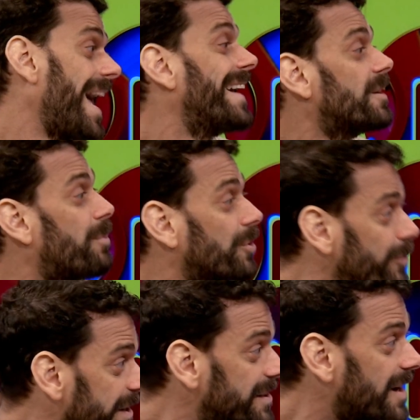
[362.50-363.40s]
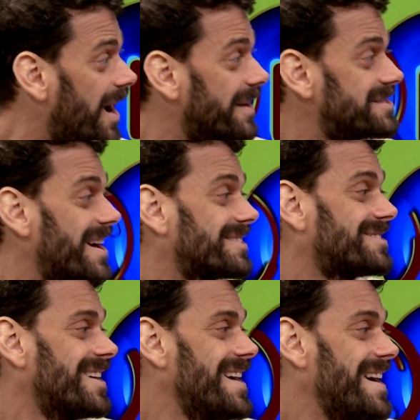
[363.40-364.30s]
and a Puerto Rican
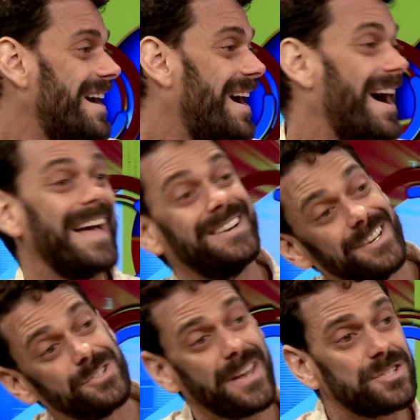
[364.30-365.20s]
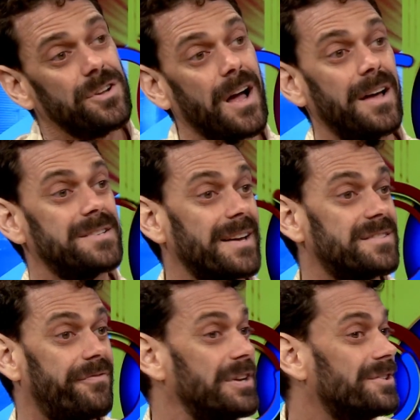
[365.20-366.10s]
context uh, and an intersectional
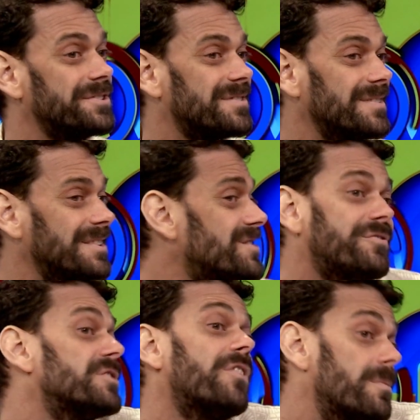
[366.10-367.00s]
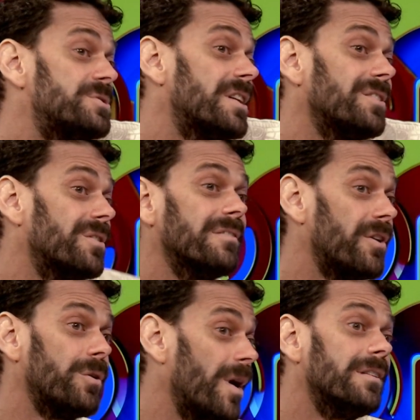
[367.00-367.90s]
context feels it just feels very particular and
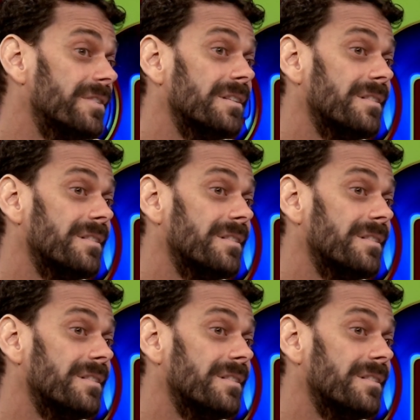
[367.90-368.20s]
very relevant. I